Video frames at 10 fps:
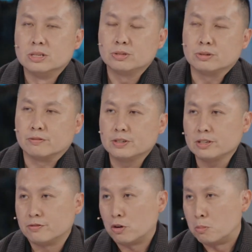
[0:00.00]
So first
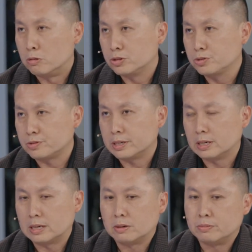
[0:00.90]
and foremost, right,
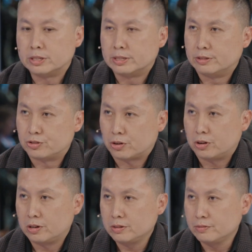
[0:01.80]
uh, we
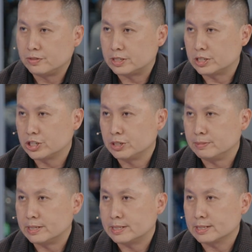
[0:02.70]
draw
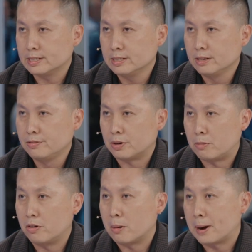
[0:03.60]
visitorship data
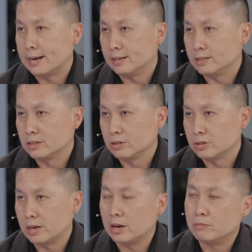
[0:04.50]
from all our
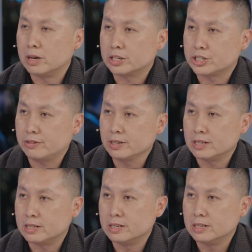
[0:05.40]
partners, and we are sharing
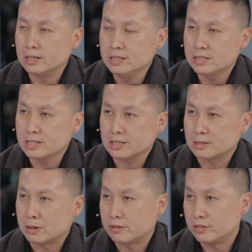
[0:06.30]

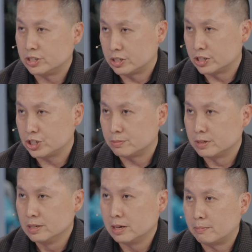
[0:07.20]
insights about the visitorship,
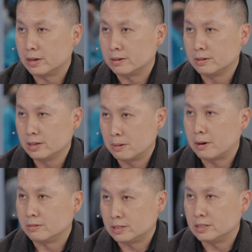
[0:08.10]
about,
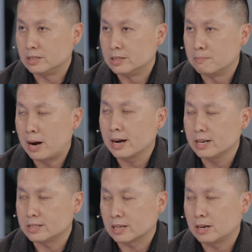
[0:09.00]
about the
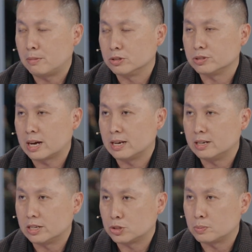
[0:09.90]
markets that come onto the
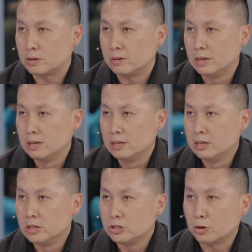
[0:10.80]
island as well.
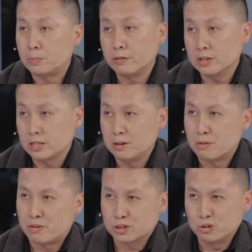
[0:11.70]
So previously,
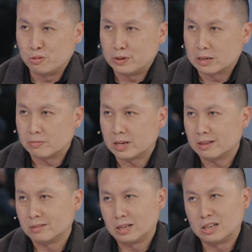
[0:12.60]
before Snowflake, we
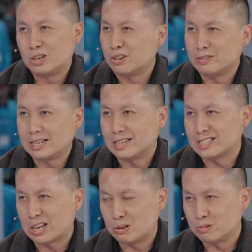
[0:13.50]
had a lot of data
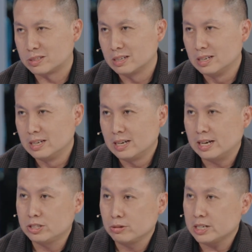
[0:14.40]
silos.
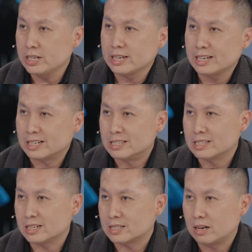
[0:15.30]
And to actually get the
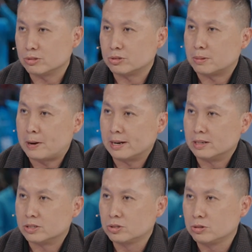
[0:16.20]
insights out to the
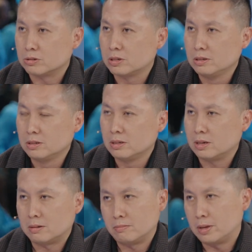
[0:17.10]
partners took
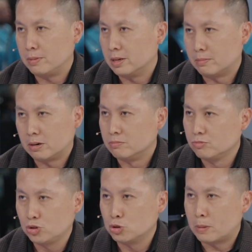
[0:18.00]
uh, maybe about
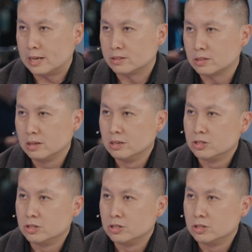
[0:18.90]
two months.